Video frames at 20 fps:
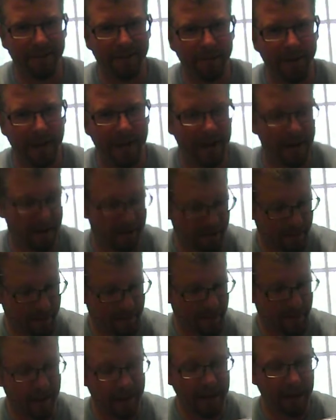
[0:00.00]
meow
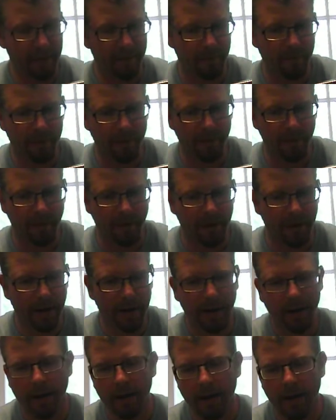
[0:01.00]
compared to that Ruger.
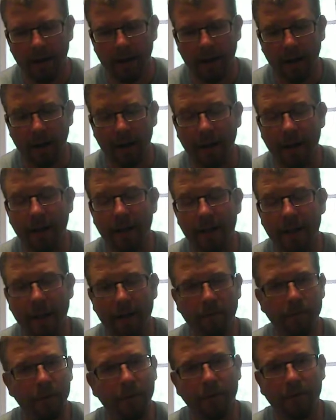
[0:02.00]
That
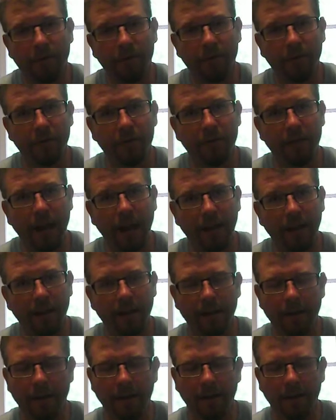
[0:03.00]
Ruger is so solid
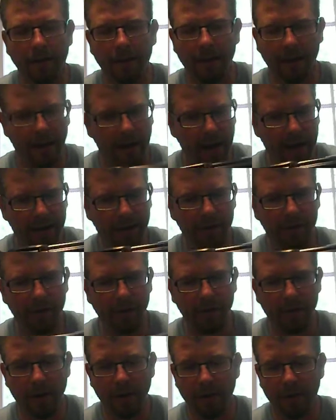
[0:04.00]
though. I just
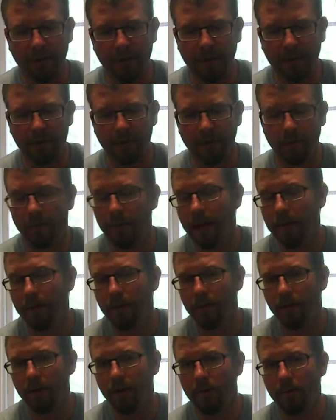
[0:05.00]
don't know if this one, maybe it
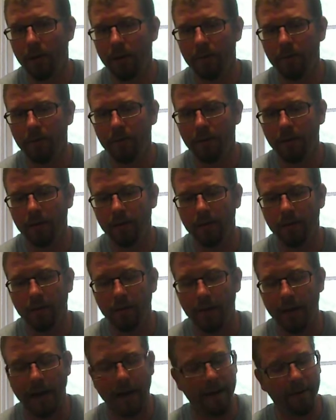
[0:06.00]
will, maybe it will. Well,
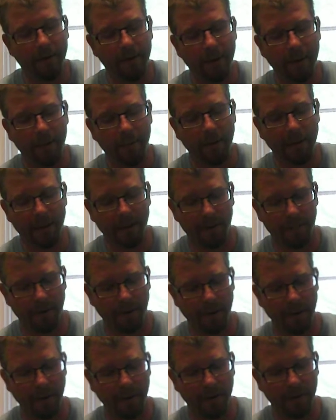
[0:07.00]
I don't know about
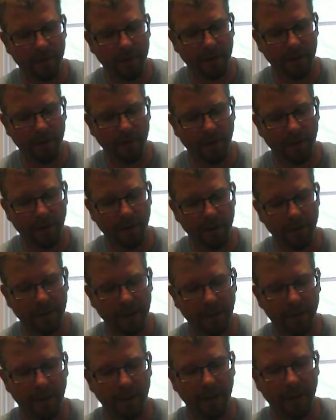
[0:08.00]
Ubertis as far as
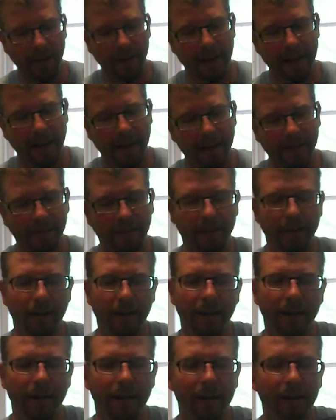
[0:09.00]
how long they last.
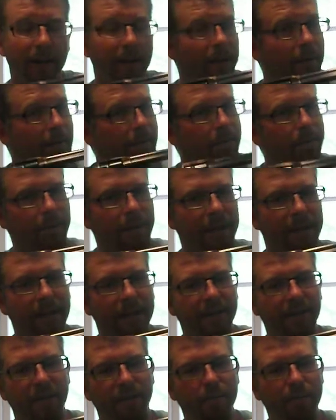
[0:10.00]
But
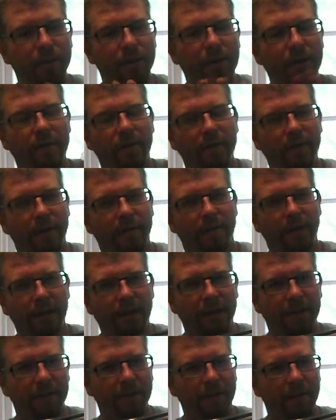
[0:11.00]
this is beautifully
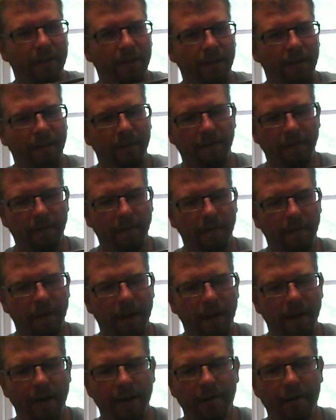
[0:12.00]
finished.
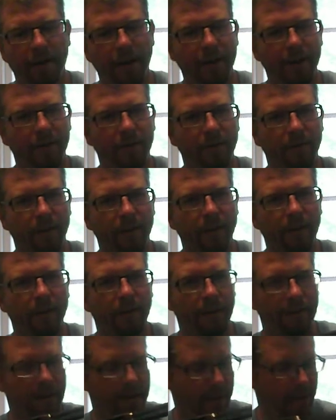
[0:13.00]
Very fine trigger.
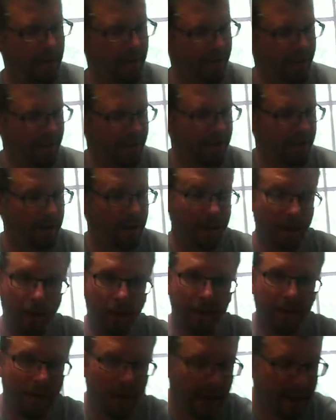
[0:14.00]
Love this gun.
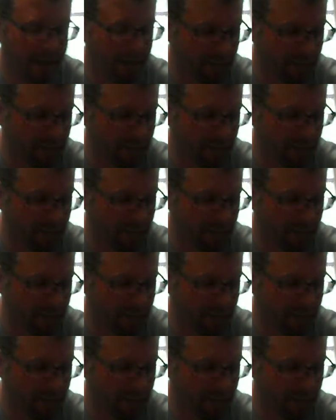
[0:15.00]
Also like the